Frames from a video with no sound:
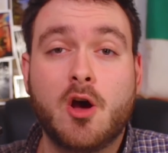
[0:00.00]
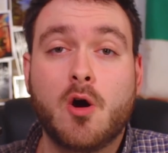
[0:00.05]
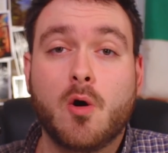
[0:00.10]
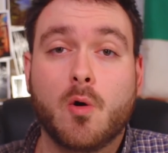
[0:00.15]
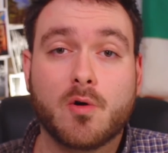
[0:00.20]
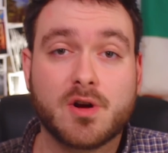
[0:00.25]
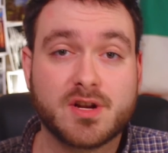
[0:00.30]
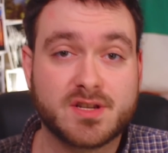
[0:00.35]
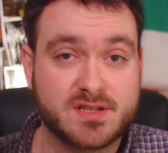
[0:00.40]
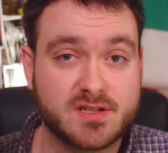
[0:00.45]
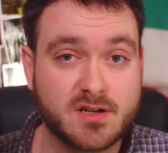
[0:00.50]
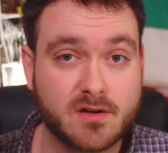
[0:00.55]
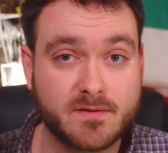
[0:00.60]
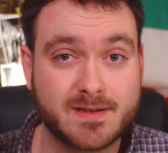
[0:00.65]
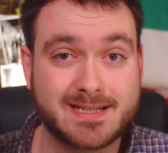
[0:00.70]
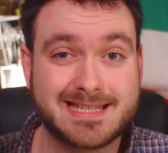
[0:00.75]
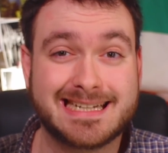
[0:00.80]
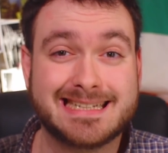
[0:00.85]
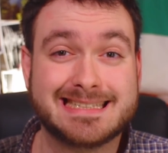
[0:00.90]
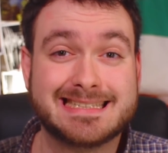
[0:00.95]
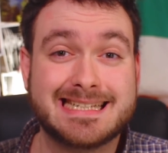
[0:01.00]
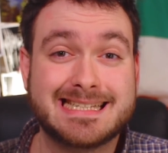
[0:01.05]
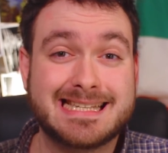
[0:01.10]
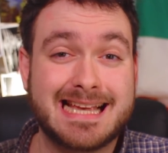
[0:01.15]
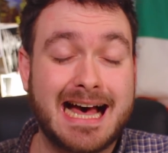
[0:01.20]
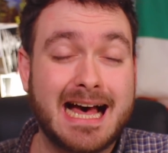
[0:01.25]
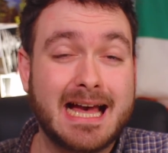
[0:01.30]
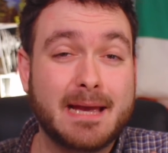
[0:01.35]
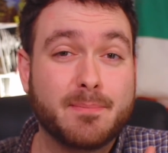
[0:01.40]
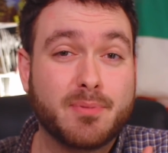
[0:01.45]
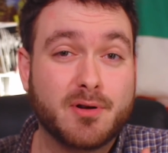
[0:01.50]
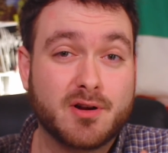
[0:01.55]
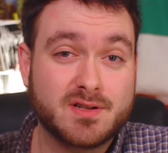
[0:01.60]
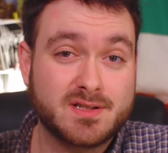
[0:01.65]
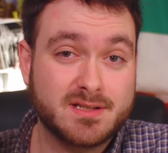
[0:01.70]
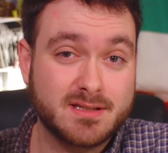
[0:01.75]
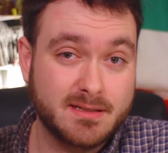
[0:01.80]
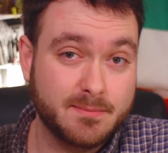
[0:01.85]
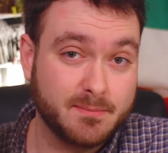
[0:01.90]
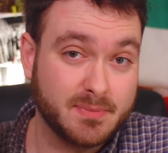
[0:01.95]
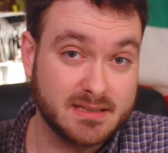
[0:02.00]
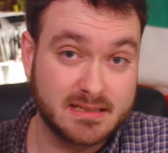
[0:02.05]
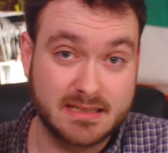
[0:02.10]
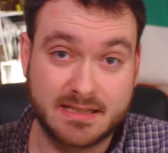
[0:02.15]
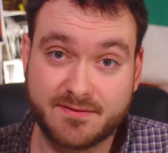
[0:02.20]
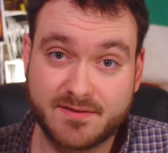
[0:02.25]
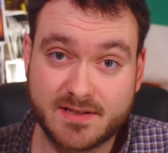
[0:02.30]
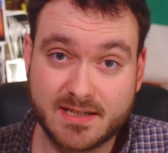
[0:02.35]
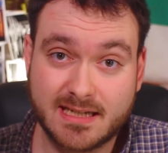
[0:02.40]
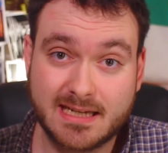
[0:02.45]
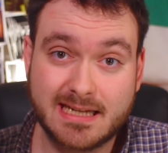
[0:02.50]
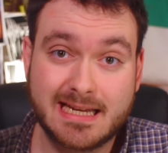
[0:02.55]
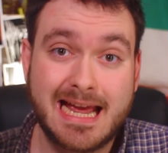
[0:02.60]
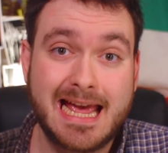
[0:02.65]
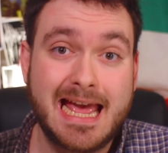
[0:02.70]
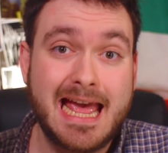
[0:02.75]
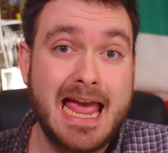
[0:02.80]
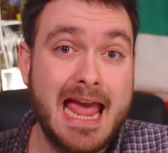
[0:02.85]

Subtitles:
or a service unless I personally believed in it